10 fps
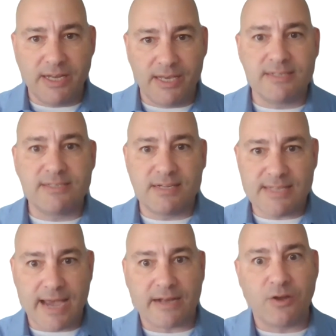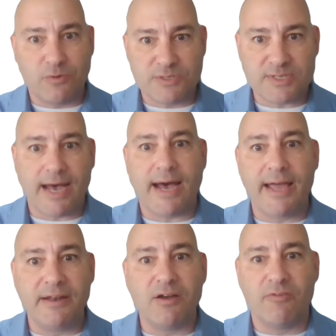needs the technical
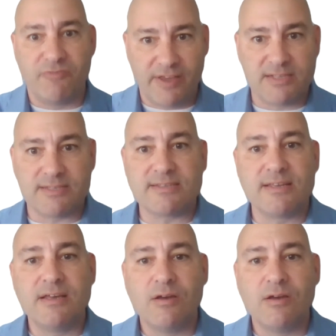side of this